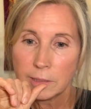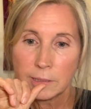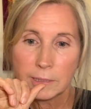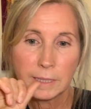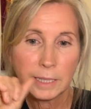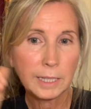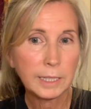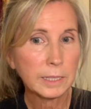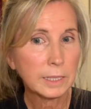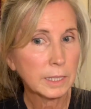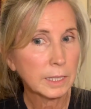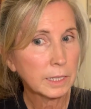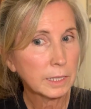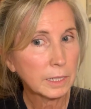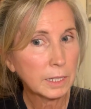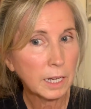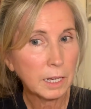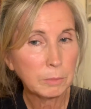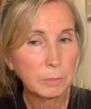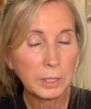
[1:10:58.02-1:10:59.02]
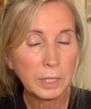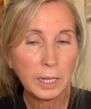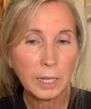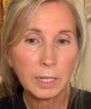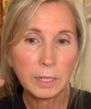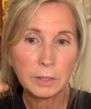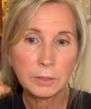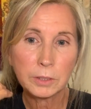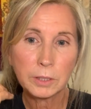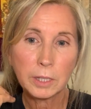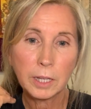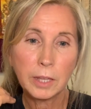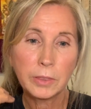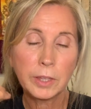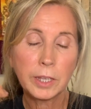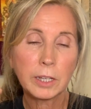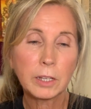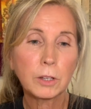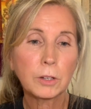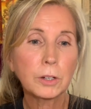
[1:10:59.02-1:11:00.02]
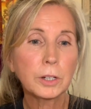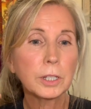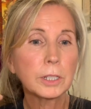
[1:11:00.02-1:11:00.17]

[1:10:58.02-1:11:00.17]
It's in coming out and then learning